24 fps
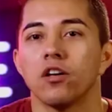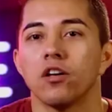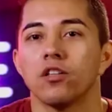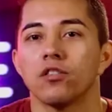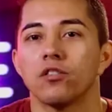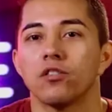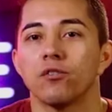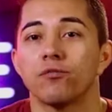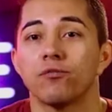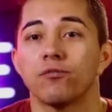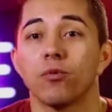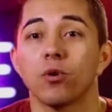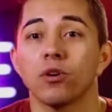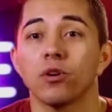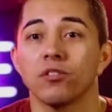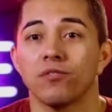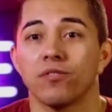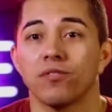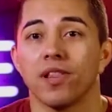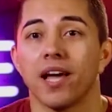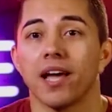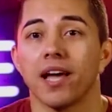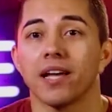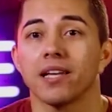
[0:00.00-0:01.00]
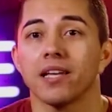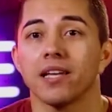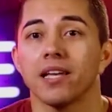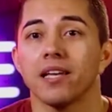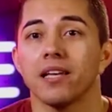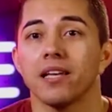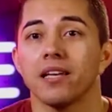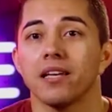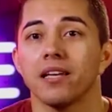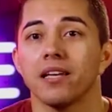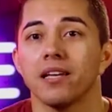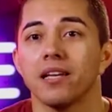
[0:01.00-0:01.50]
The fourth flag
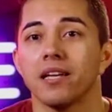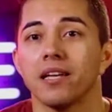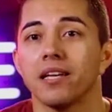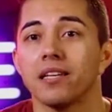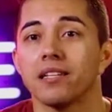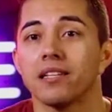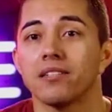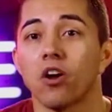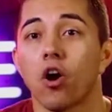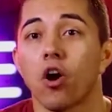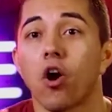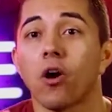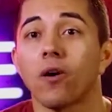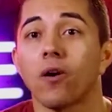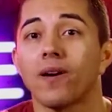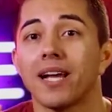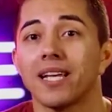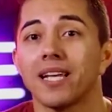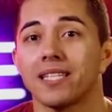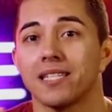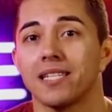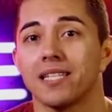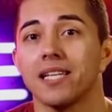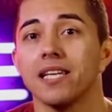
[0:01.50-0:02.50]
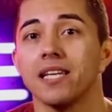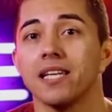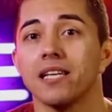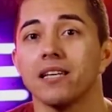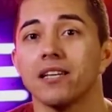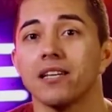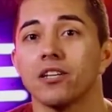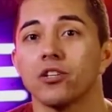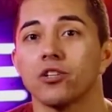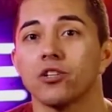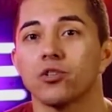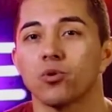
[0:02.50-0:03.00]
is RST,
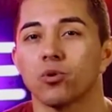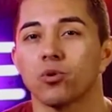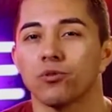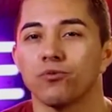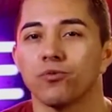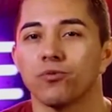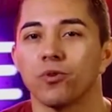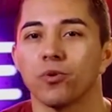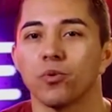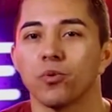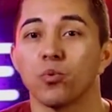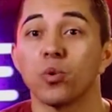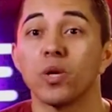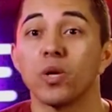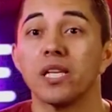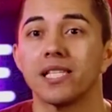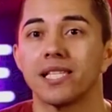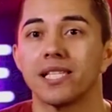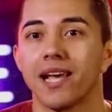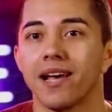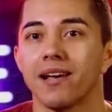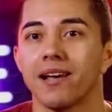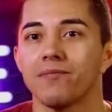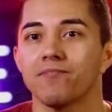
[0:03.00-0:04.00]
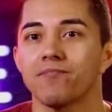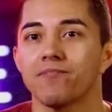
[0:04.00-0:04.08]
short for reset.